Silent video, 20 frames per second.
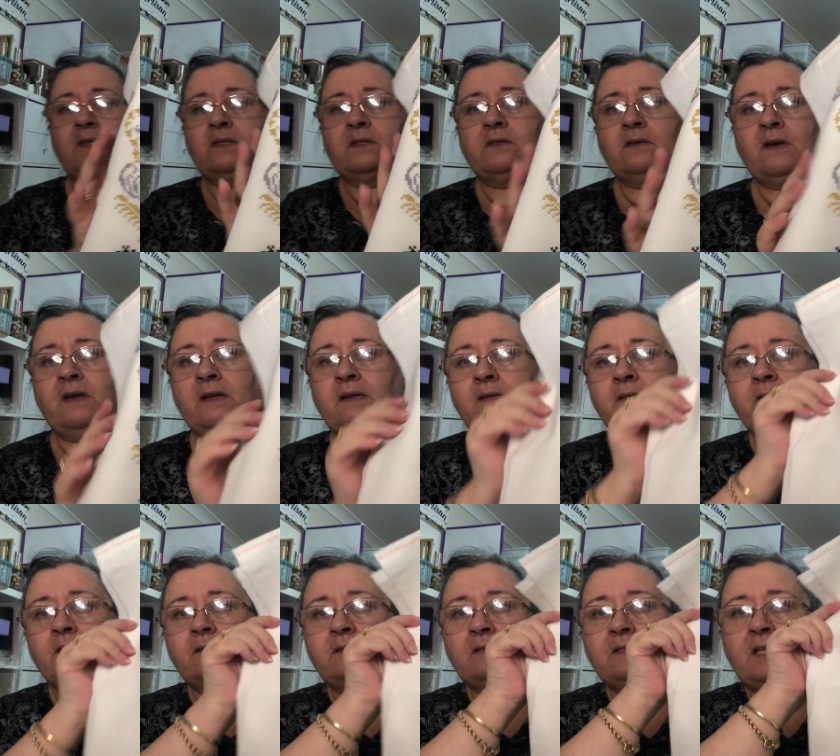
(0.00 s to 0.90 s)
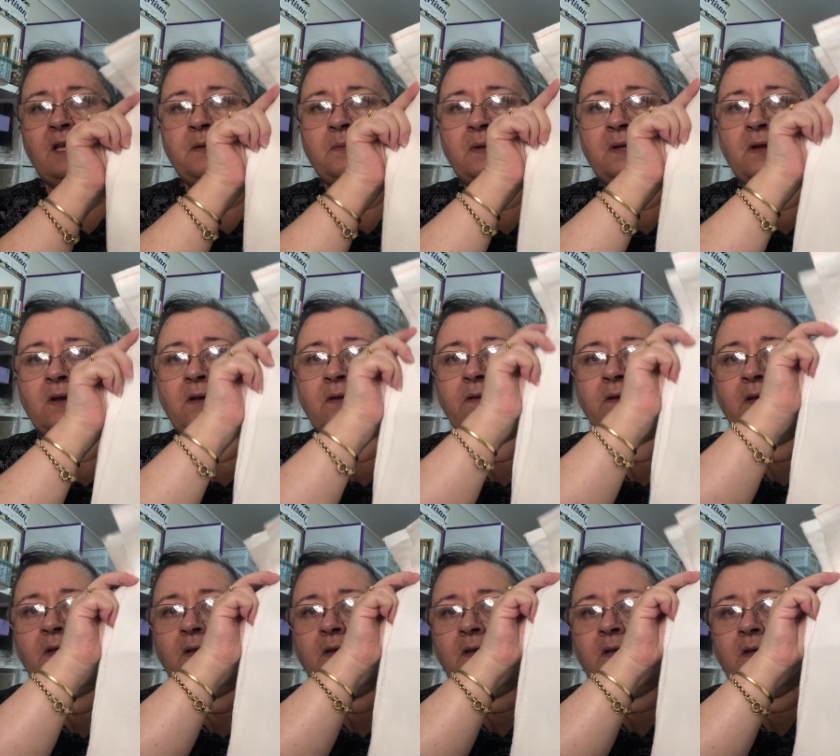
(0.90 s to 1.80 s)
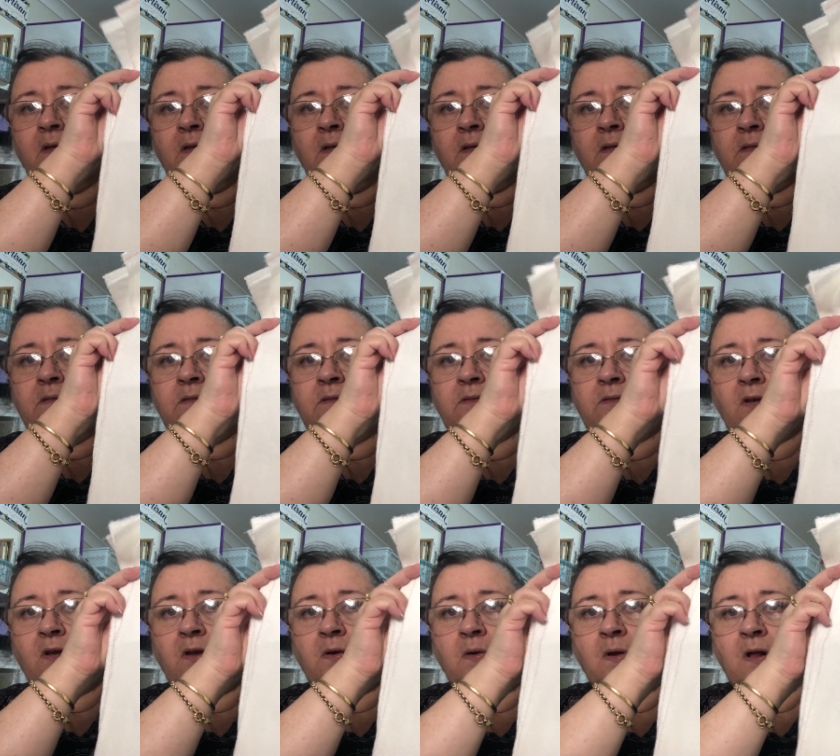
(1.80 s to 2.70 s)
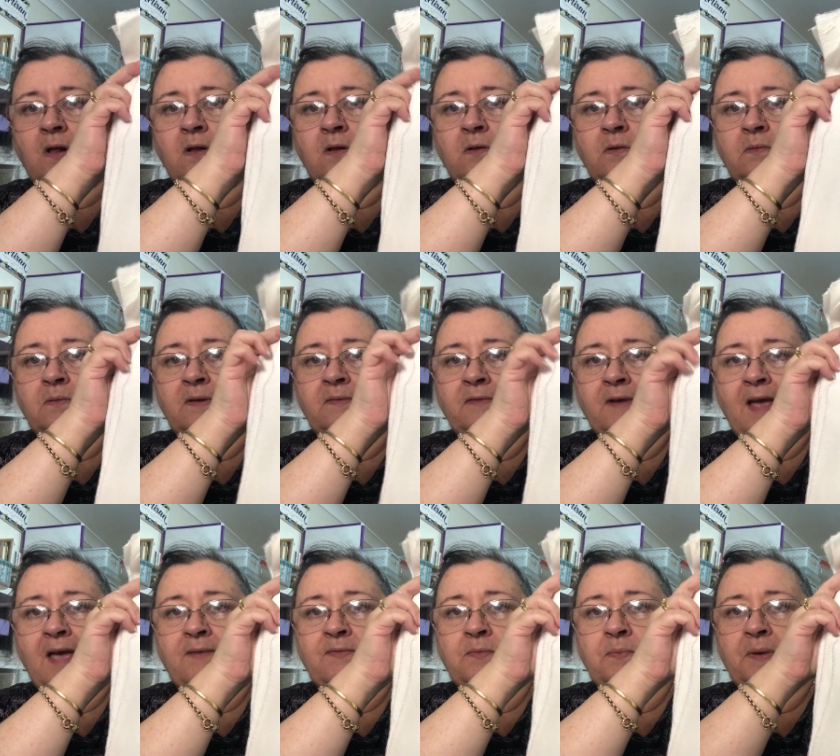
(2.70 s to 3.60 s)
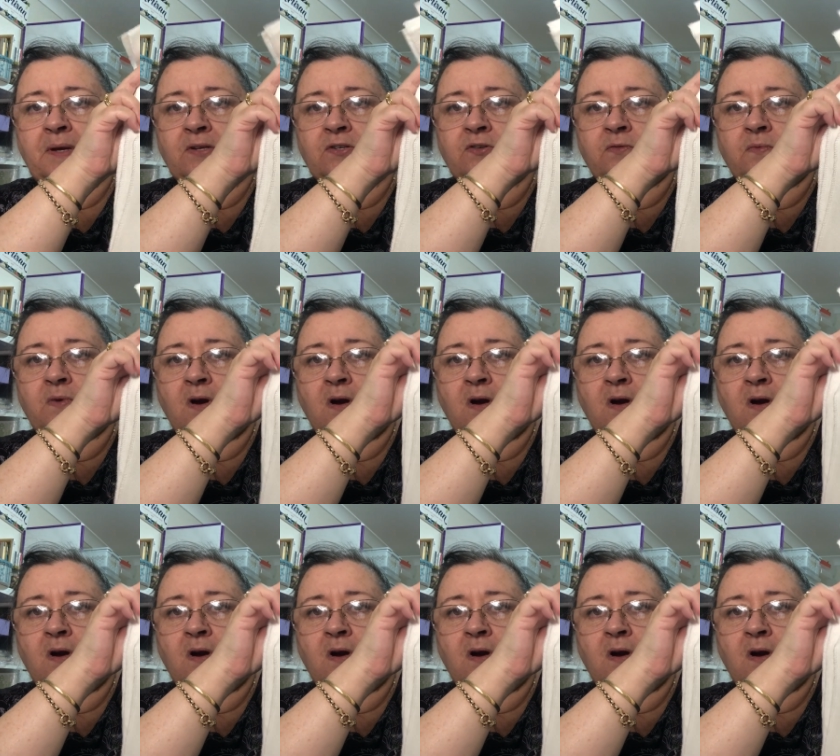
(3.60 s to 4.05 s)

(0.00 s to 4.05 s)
this side, there we go. So if I have a picture of